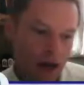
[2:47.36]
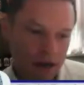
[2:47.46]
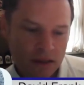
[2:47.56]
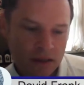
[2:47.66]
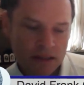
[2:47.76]

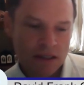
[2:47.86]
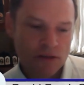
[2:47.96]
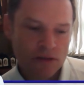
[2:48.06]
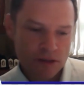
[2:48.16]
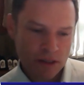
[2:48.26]
it's
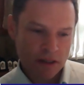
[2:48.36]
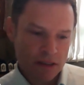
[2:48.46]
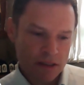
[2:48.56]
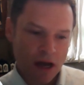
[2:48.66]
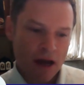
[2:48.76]
interesting
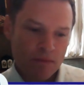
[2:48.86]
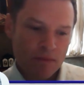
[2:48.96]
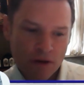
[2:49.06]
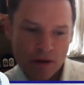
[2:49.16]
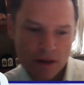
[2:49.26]
because I'm
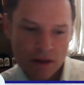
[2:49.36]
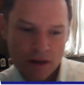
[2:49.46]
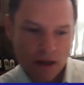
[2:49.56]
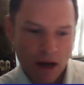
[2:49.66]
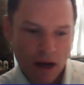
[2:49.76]
very
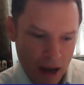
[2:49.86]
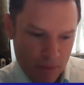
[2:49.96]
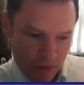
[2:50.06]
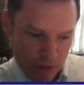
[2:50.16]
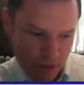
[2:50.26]

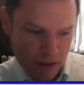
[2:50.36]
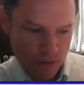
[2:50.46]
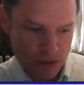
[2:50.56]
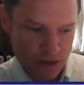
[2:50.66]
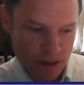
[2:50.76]

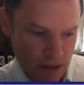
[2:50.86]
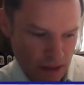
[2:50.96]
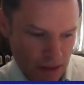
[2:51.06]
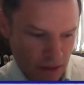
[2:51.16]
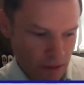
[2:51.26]
interested
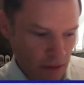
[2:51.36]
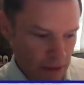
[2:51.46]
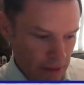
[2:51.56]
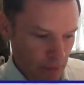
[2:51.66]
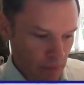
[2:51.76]
in
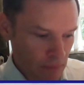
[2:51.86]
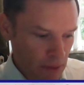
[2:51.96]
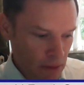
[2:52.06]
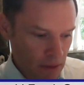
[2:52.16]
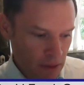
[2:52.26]

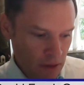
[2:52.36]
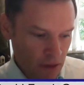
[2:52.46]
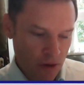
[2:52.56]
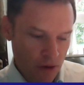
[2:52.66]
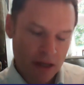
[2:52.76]

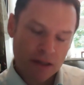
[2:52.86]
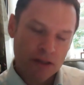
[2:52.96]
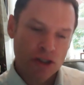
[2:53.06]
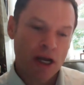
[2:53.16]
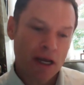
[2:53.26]
creating
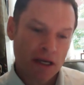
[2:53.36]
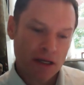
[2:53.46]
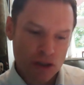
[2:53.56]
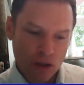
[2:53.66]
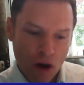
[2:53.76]

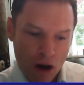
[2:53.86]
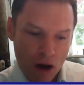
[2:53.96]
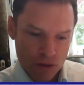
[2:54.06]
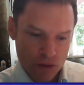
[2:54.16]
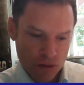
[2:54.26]
change,
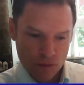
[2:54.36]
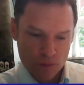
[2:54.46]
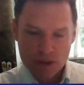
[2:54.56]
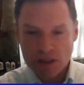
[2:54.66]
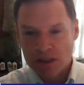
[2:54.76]
long-term
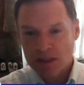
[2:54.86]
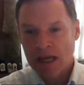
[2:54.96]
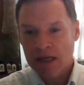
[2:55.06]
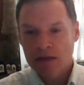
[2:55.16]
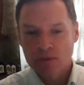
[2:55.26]

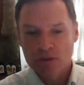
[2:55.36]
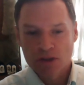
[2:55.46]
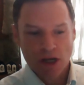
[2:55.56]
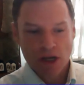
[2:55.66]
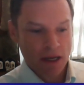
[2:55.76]
sustainable
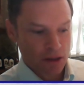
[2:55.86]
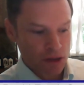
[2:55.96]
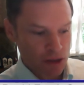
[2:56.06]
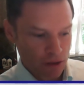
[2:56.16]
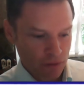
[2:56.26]

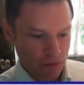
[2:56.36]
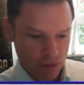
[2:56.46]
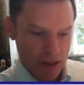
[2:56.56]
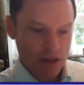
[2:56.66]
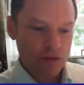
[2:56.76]
change for
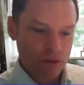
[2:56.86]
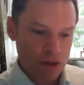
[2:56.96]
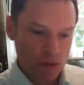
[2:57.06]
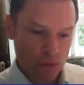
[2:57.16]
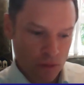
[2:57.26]

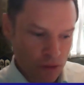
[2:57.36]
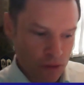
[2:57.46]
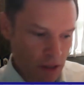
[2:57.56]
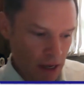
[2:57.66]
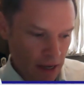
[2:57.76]

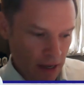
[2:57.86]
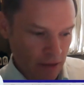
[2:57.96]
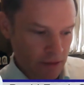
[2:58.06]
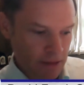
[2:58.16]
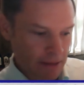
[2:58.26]
individuals
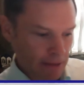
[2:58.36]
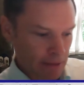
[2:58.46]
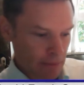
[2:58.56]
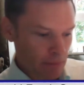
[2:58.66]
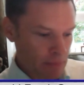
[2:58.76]
and
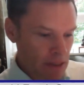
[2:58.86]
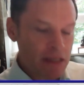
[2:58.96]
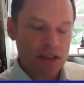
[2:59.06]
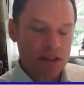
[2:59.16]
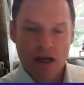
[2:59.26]

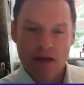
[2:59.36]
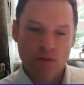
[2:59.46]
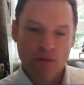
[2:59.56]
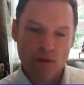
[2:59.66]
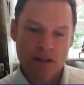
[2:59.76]
inside of
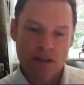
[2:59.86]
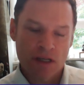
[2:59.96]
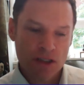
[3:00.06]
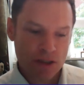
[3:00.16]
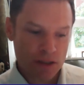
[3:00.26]

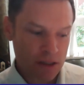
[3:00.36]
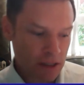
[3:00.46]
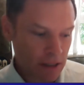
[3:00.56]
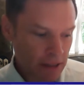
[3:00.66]
organizations.